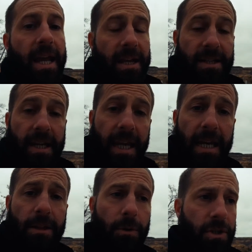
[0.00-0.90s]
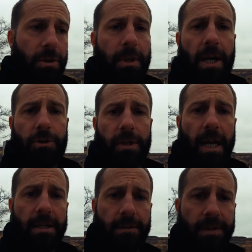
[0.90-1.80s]
is, again, those 300
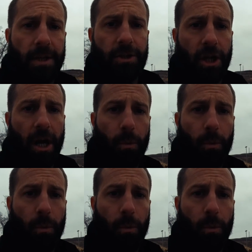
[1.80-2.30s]
days of sunshine.